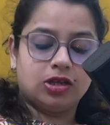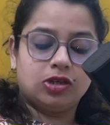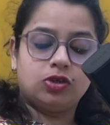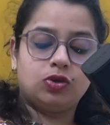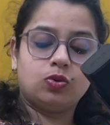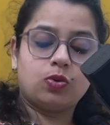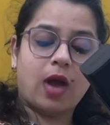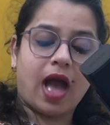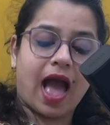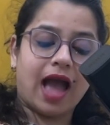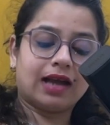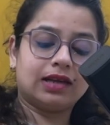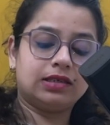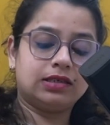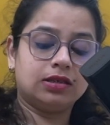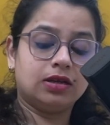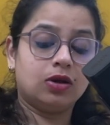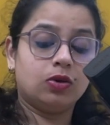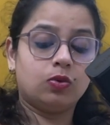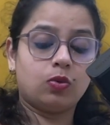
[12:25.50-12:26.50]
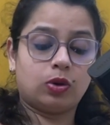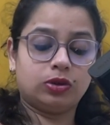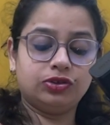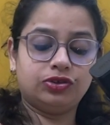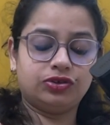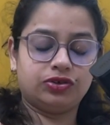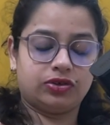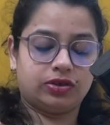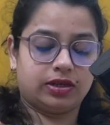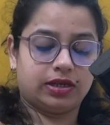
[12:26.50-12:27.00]
to act
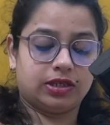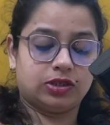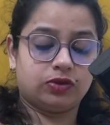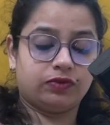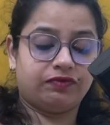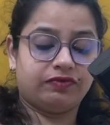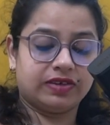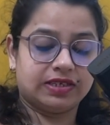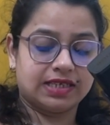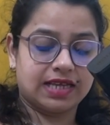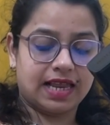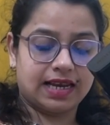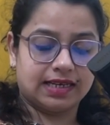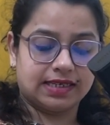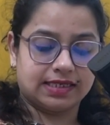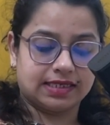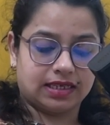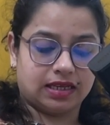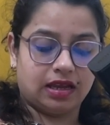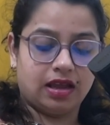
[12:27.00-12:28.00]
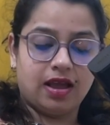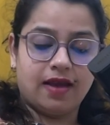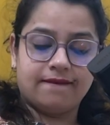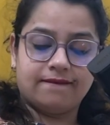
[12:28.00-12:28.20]
contrary to fidelity,